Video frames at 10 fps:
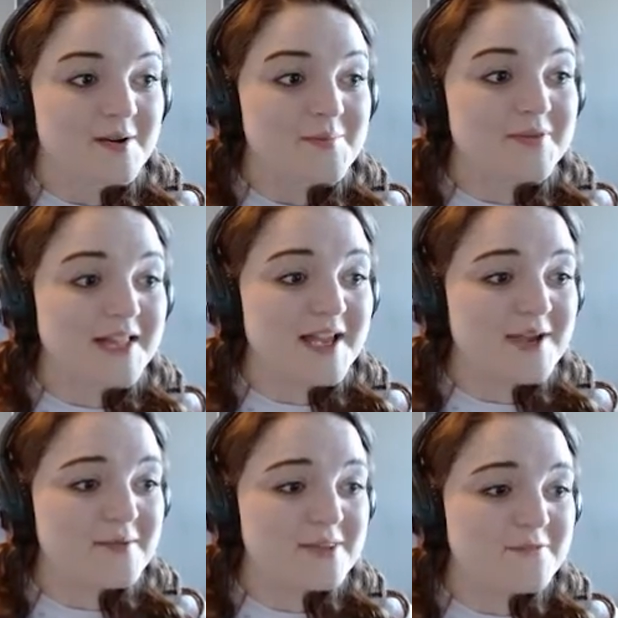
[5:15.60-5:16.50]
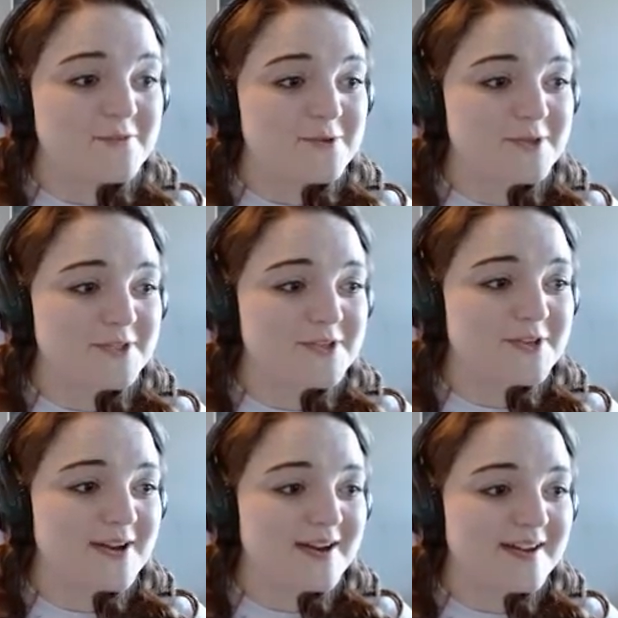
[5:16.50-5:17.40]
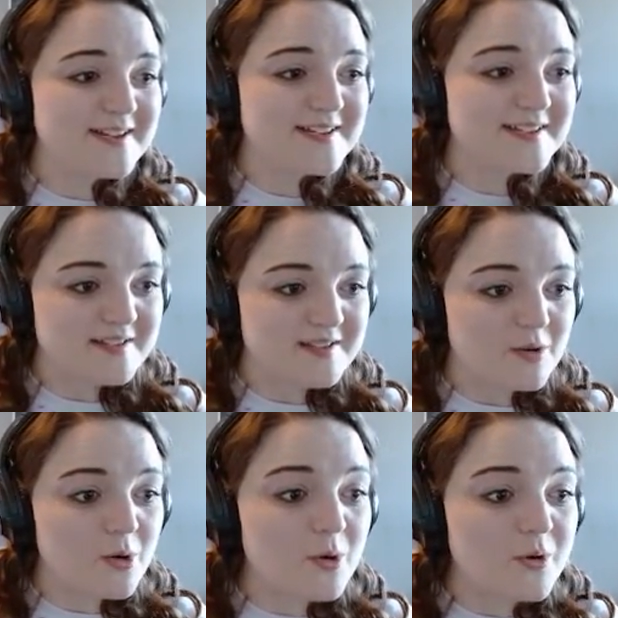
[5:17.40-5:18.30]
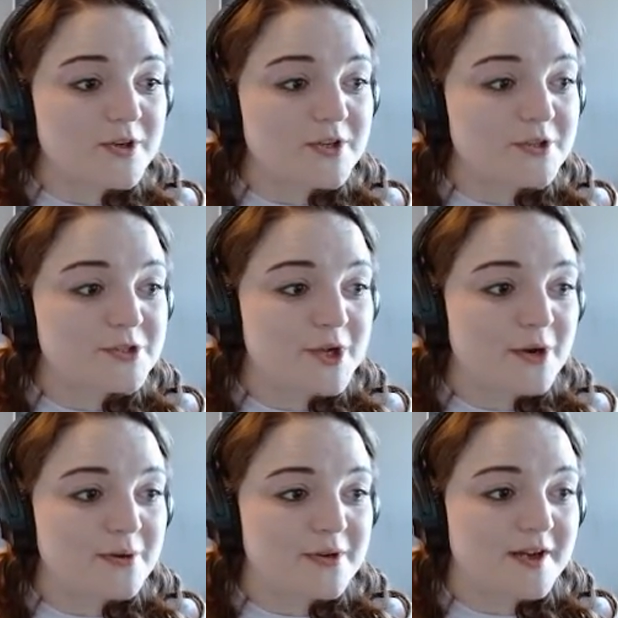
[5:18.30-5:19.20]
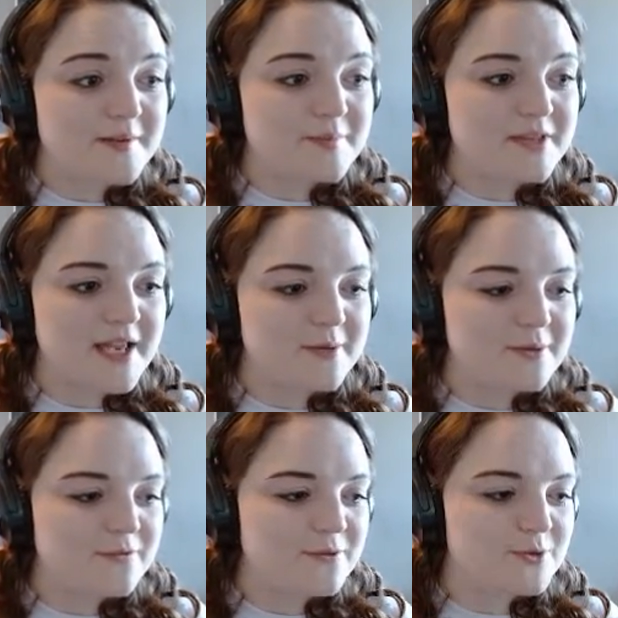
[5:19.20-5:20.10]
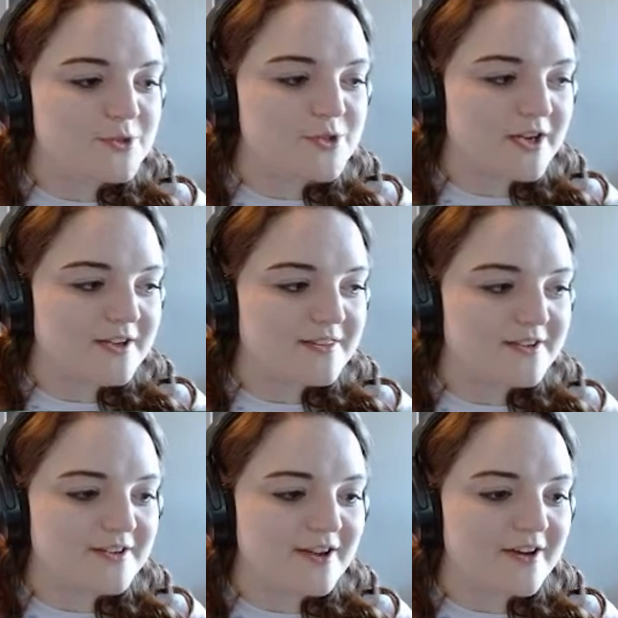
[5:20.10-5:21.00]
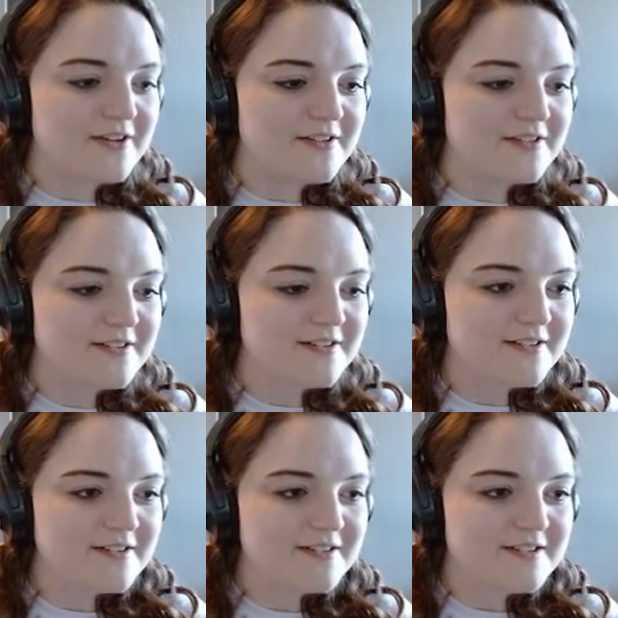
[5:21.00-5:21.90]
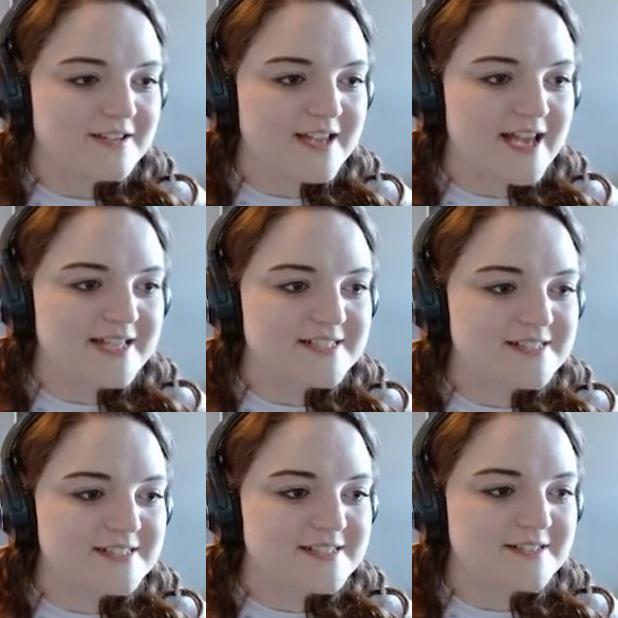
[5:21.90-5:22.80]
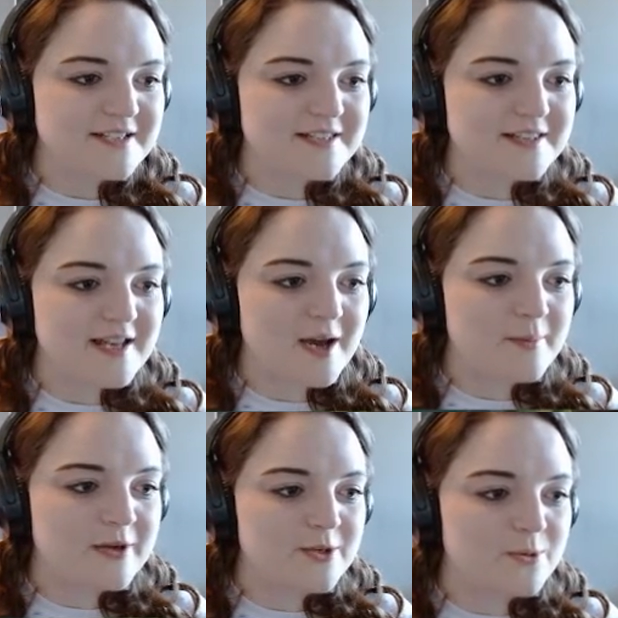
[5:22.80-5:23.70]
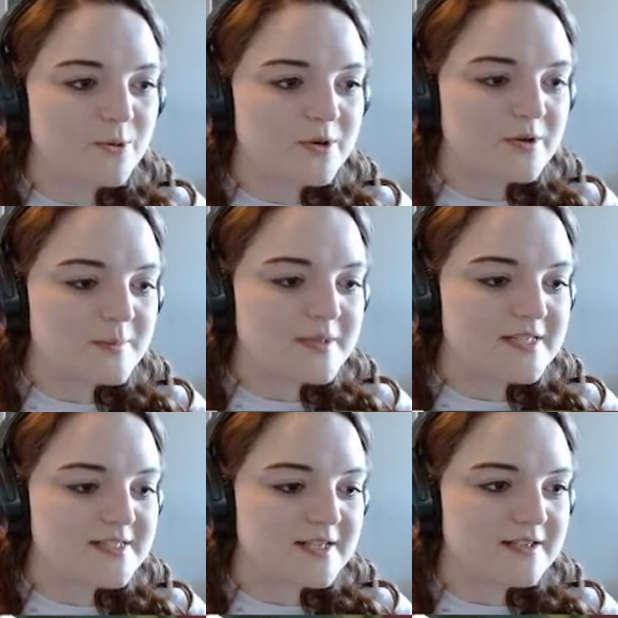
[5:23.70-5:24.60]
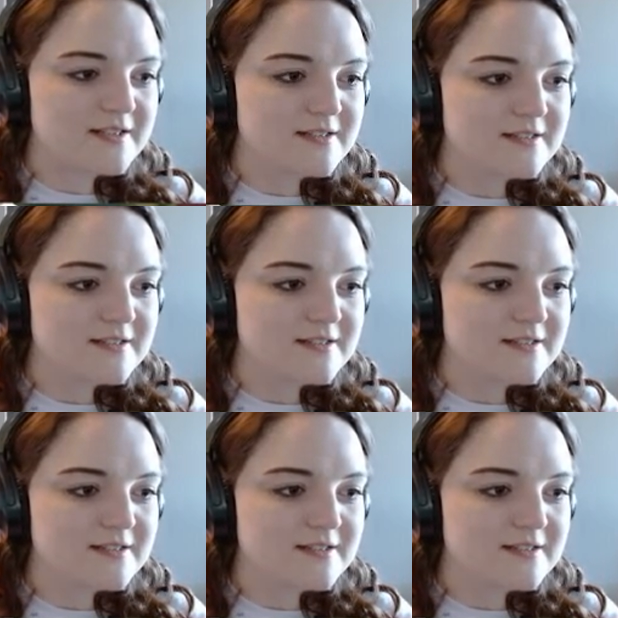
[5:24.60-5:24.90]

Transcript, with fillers: Play with food truck. Order donut. Play with food truck. There you go. Yes. And then how about you order a pizza?